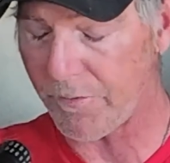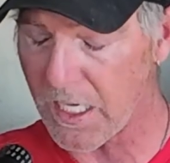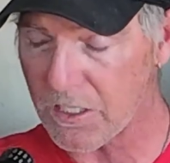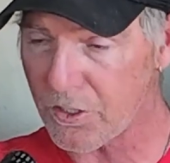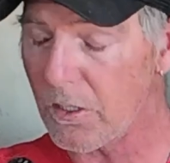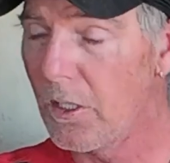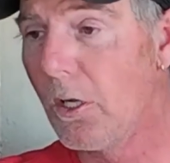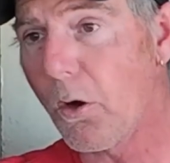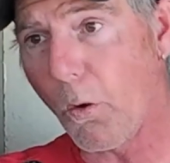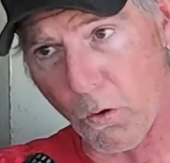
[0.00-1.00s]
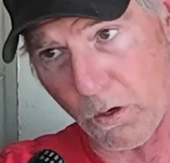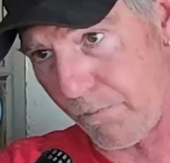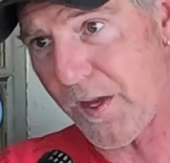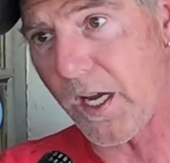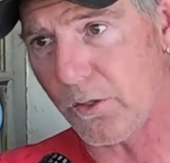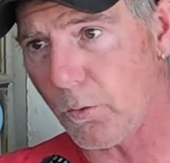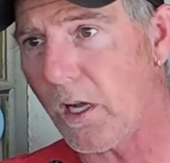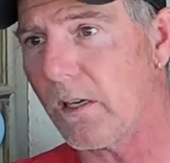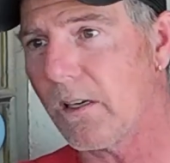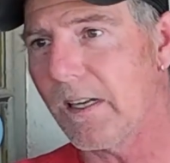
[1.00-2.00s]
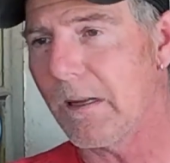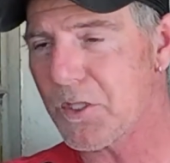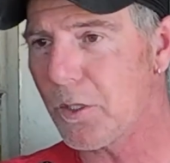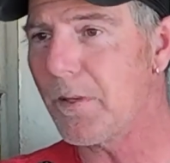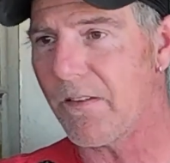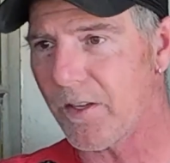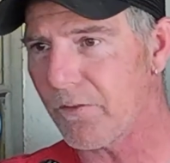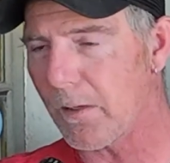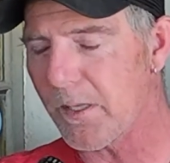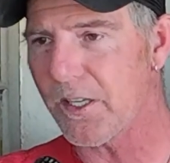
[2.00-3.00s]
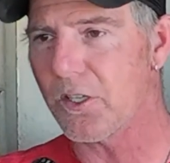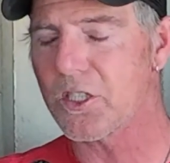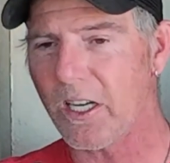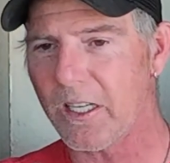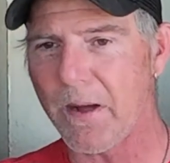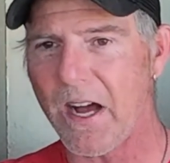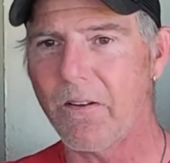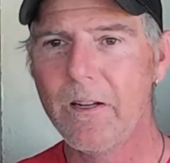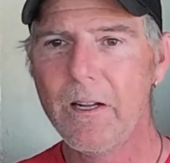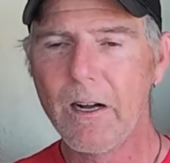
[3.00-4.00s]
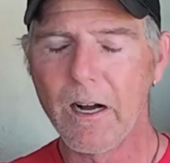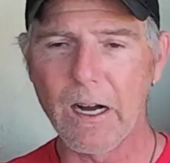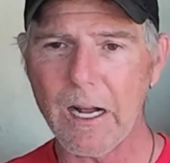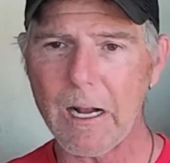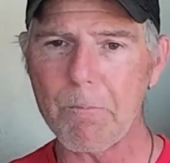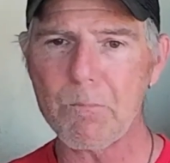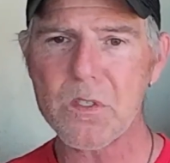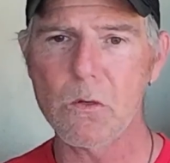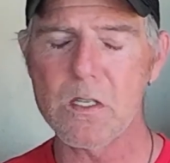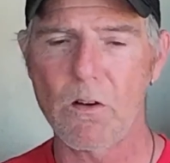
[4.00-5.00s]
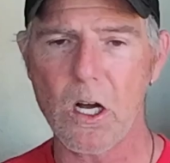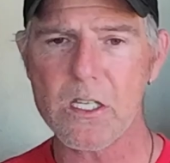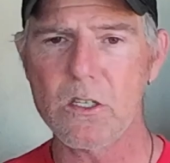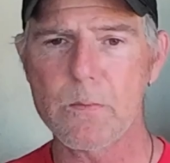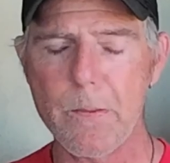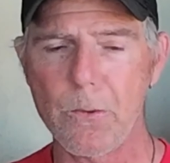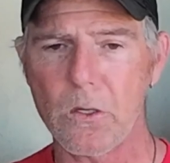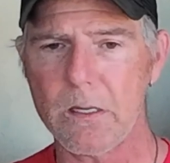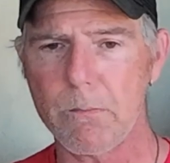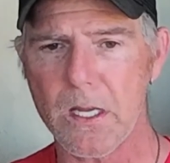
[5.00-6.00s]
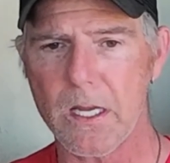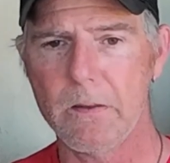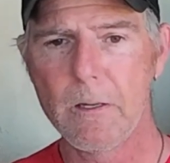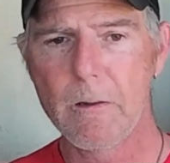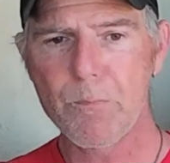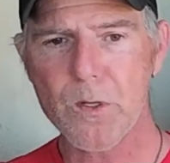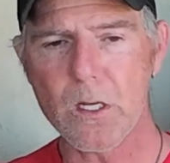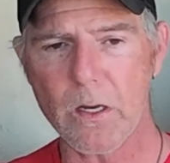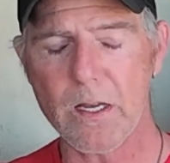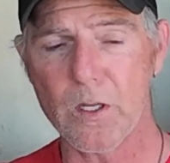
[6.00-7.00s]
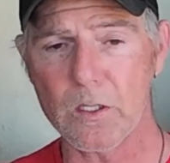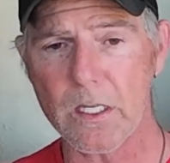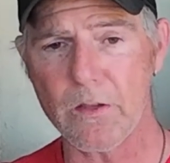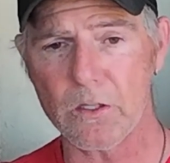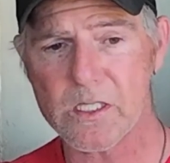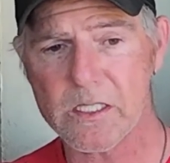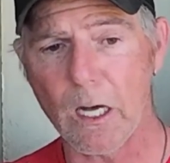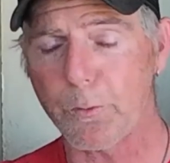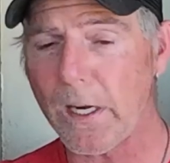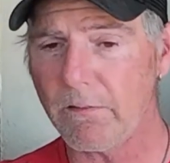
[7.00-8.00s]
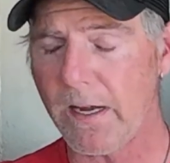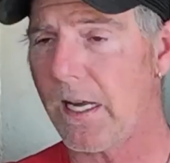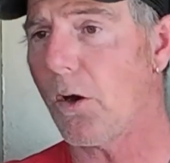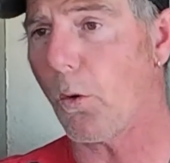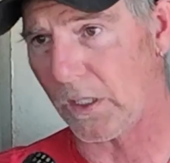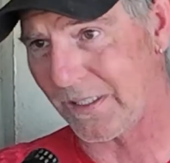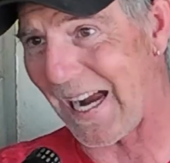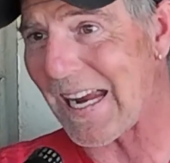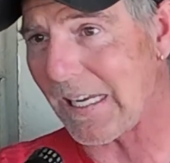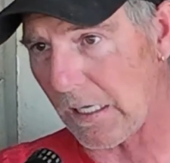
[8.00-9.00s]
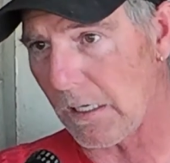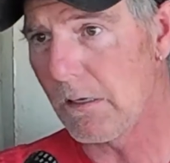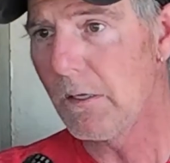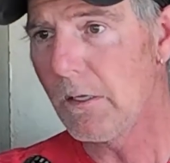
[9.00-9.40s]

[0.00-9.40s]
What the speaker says: Desert or the underwater scuba diving environment that you're talking about. So as long as those people can be, either self-regulated or guided